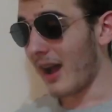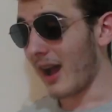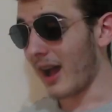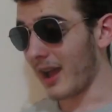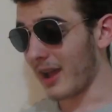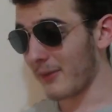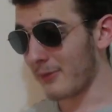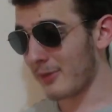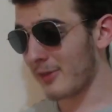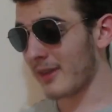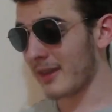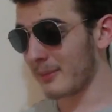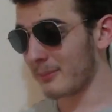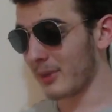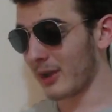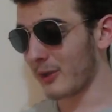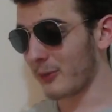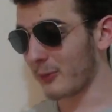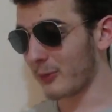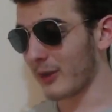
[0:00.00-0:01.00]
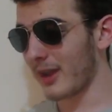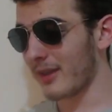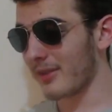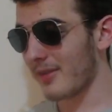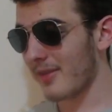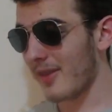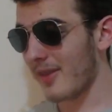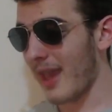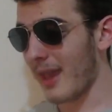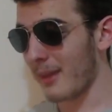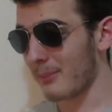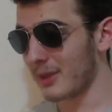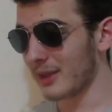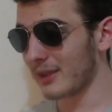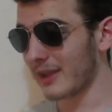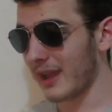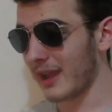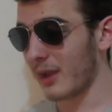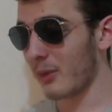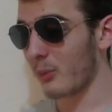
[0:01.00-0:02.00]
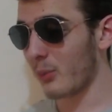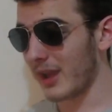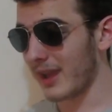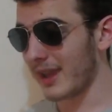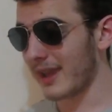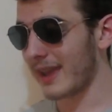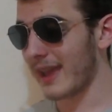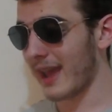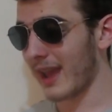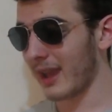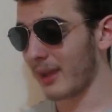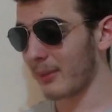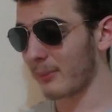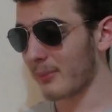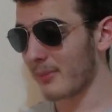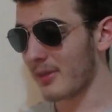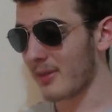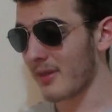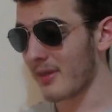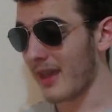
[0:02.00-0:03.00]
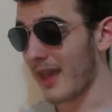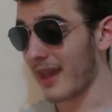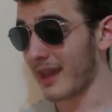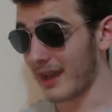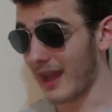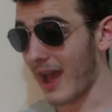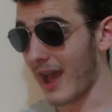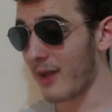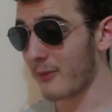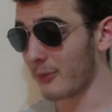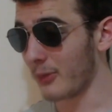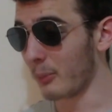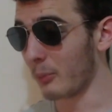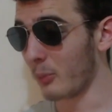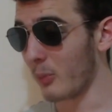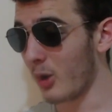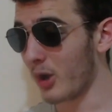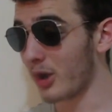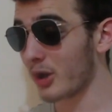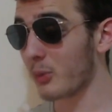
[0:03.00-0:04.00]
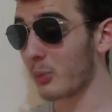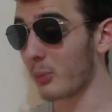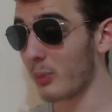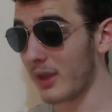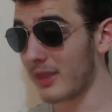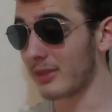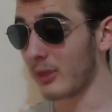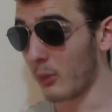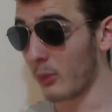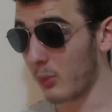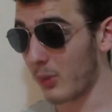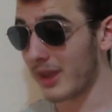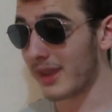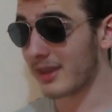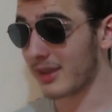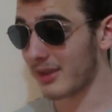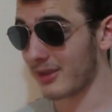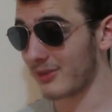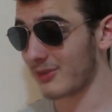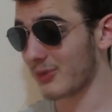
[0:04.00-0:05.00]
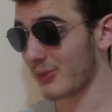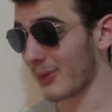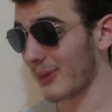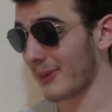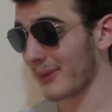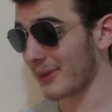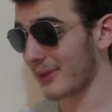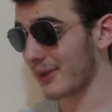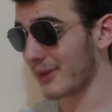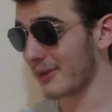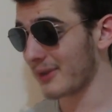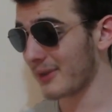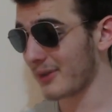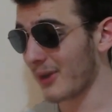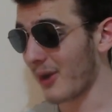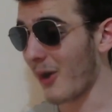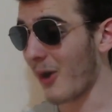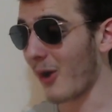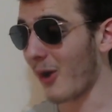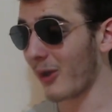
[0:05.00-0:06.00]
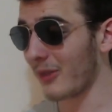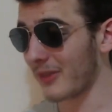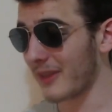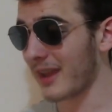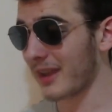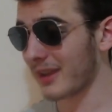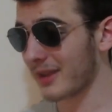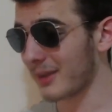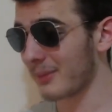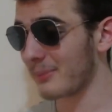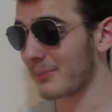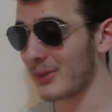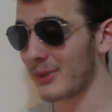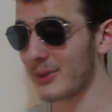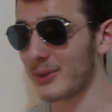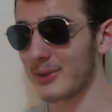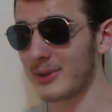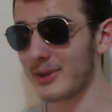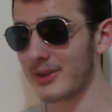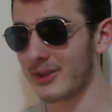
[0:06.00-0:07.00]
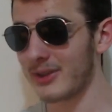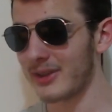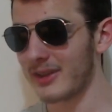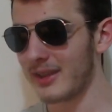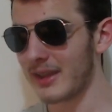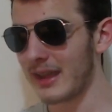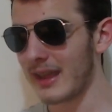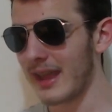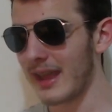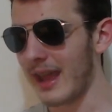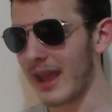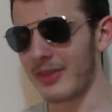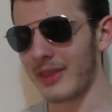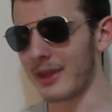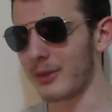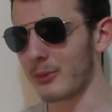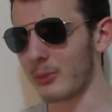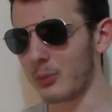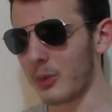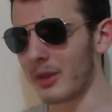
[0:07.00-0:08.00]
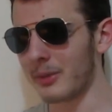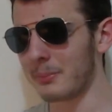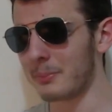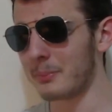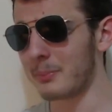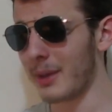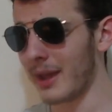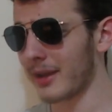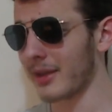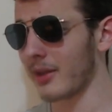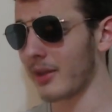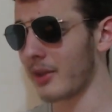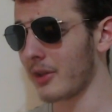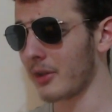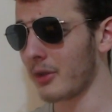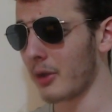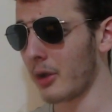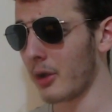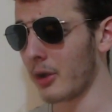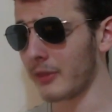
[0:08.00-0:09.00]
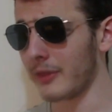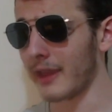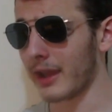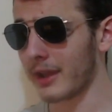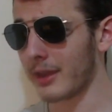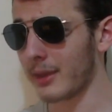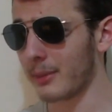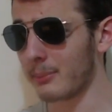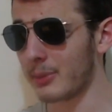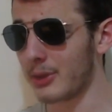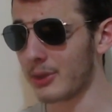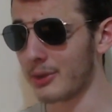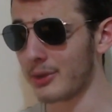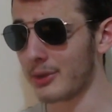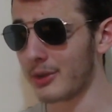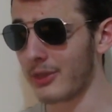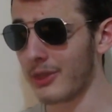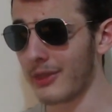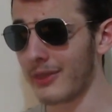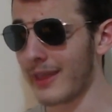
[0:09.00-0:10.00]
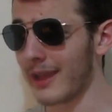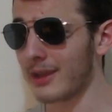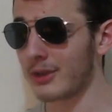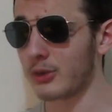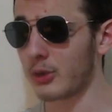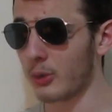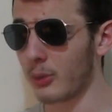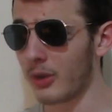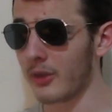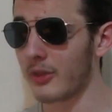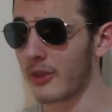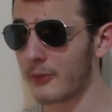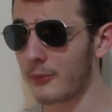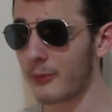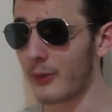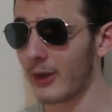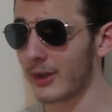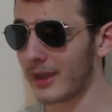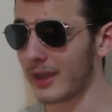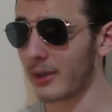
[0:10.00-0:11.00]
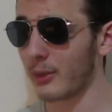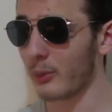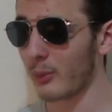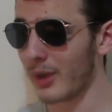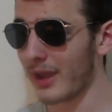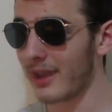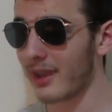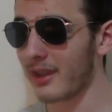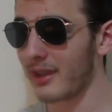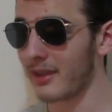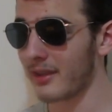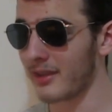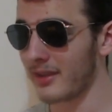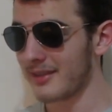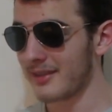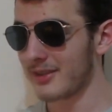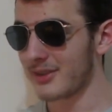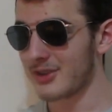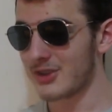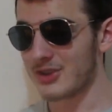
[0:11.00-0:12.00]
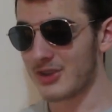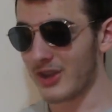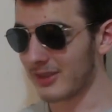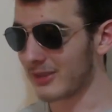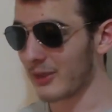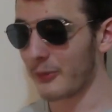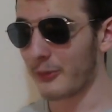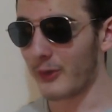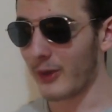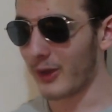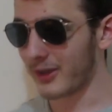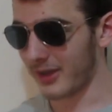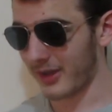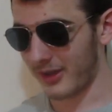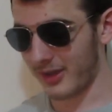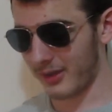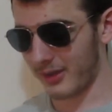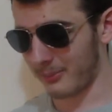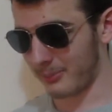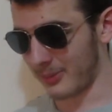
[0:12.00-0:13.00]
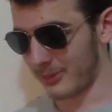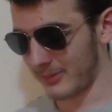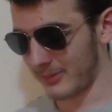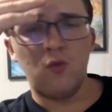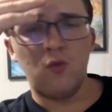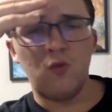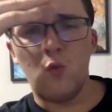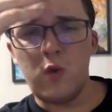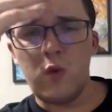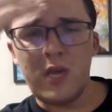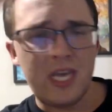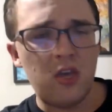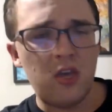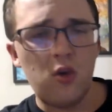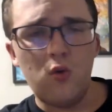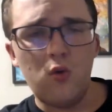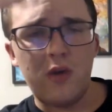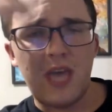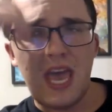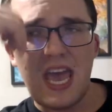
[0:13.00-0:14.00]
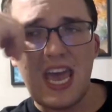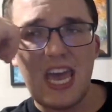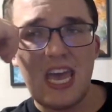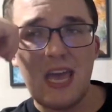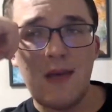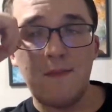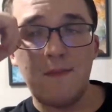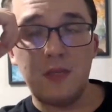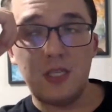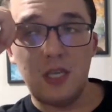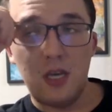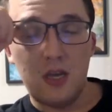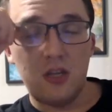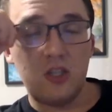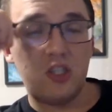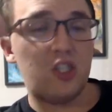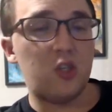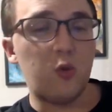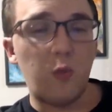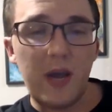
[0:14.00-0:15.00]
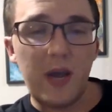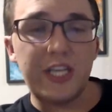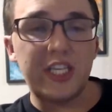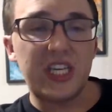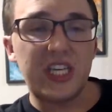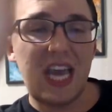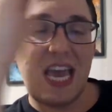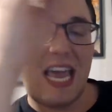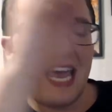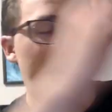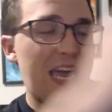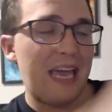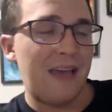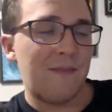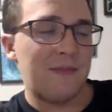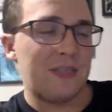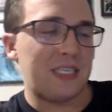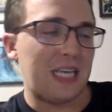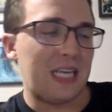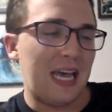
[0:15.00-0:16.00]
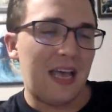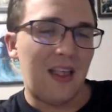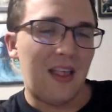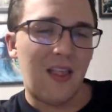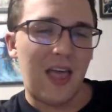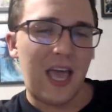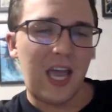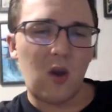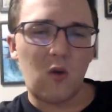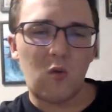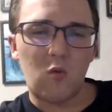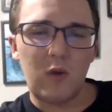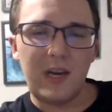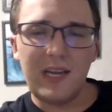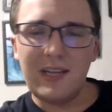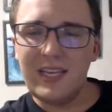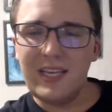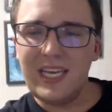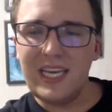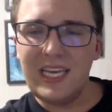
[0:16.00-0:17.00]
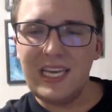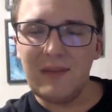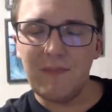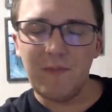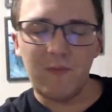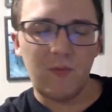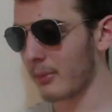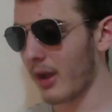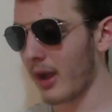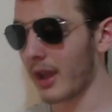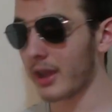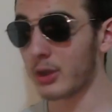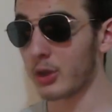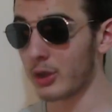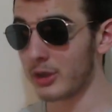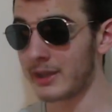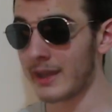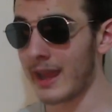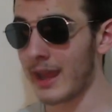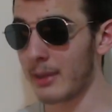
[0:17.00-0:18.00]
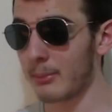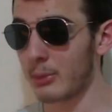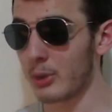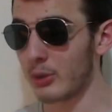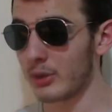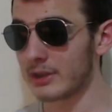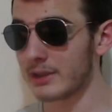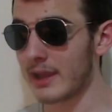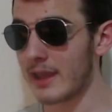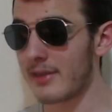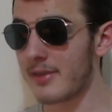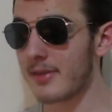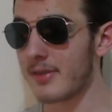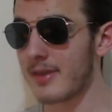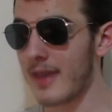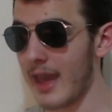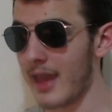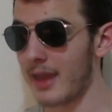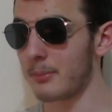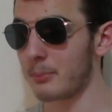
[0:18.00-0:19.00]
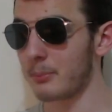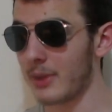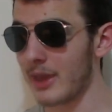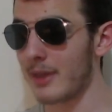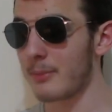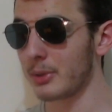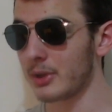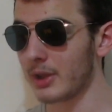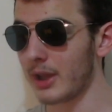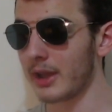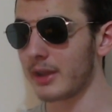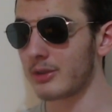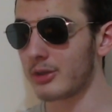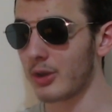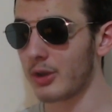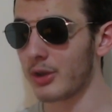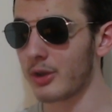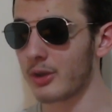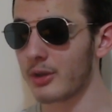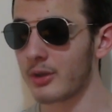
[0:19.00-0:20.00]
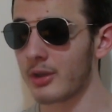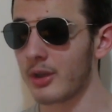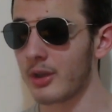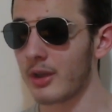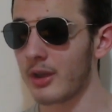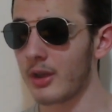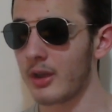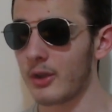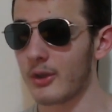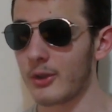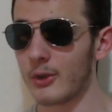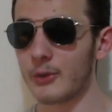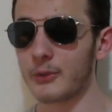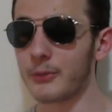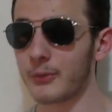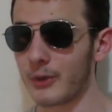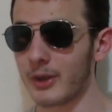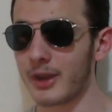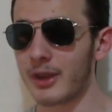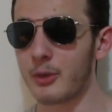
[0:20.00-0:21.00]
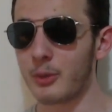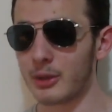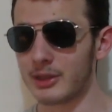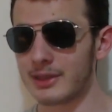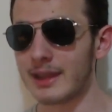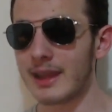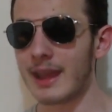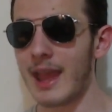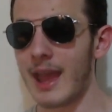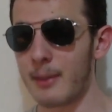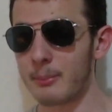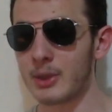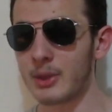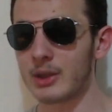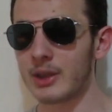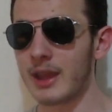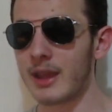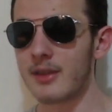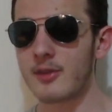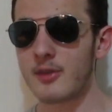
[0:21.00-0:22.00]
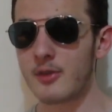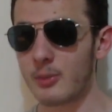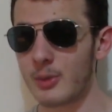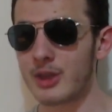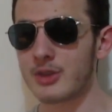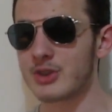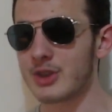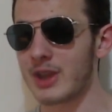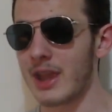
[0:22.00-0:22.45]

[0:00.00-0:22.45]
I've seen my friends emulate Wii games and have them work with the Wii controller on their computer. And they run better on their computer than they do on the fucking Wii. Shut the fuck up. Wii U games, Switch games, like, really? I could name you at least 10 people I know who frequently emulate Switch